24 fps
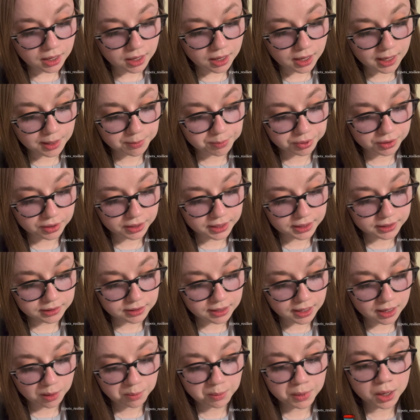I plan
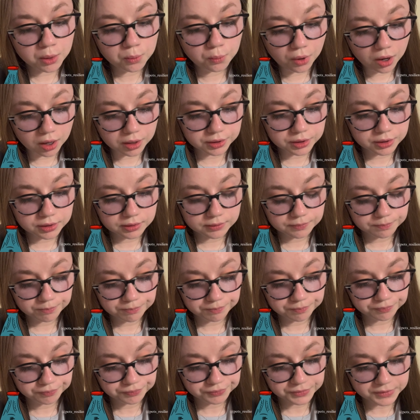out my water
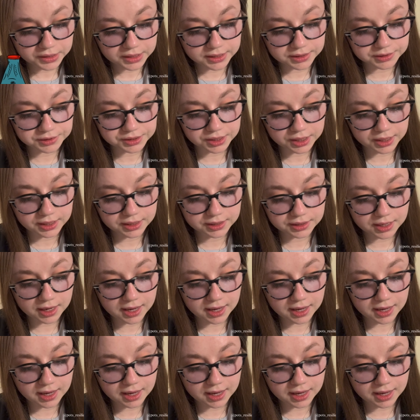intake